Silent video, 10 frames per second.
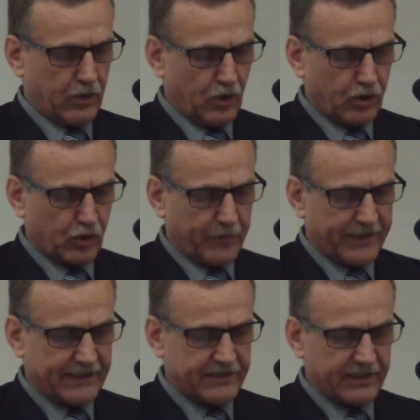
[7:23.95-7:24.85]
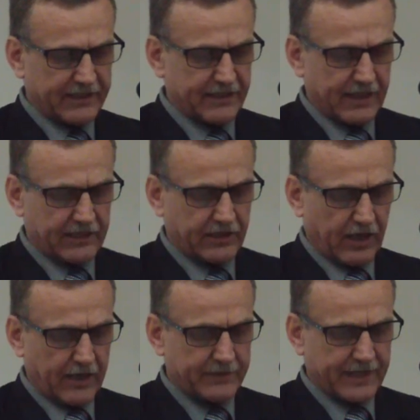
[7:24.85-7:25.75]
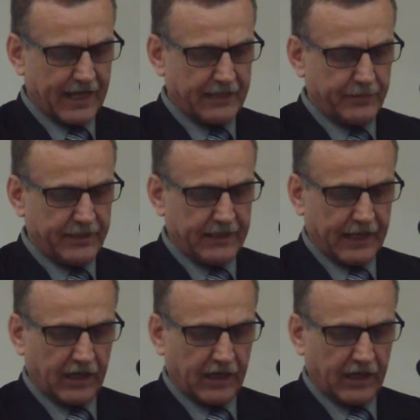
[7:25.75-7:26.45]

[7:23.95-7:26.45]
No committed genocide crimes had been